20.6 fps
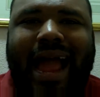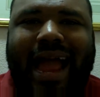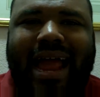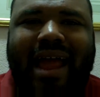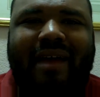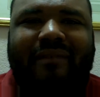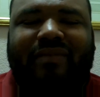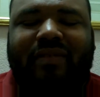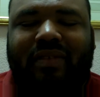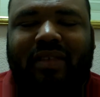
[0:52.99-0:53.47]
I
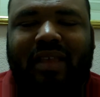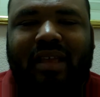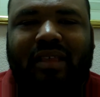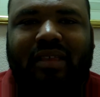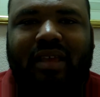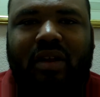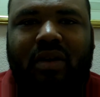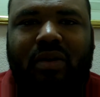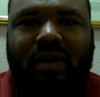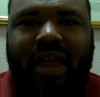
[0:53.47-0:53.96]
have to
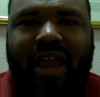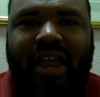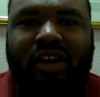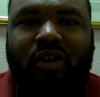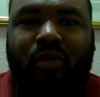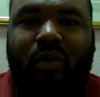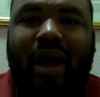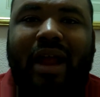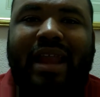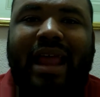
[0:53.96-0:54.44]
think that, okay,
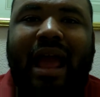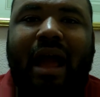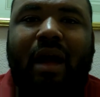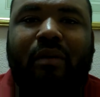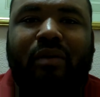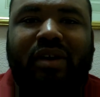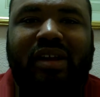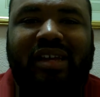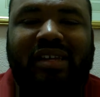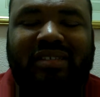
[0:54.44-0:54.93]
Dwight
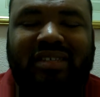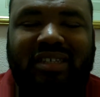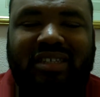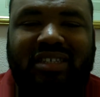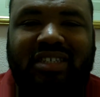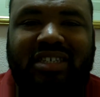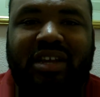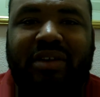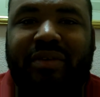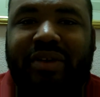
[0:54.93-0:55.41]
Howard is a
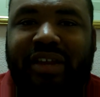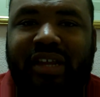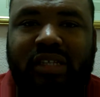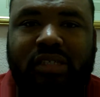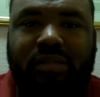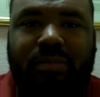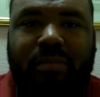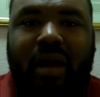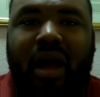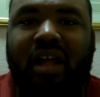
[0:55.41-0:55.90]

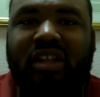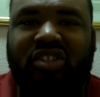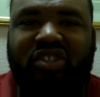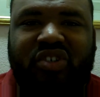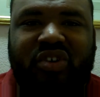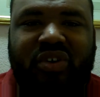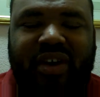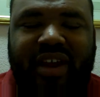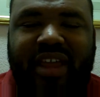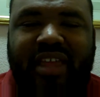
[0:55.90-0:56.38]
serious
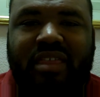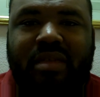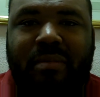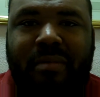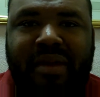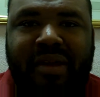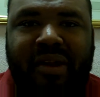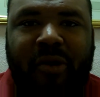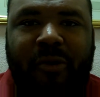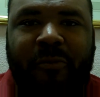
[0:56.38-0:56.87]
monster in the
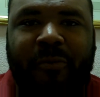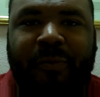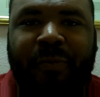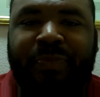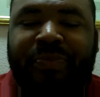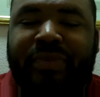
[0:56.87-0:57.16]
middle.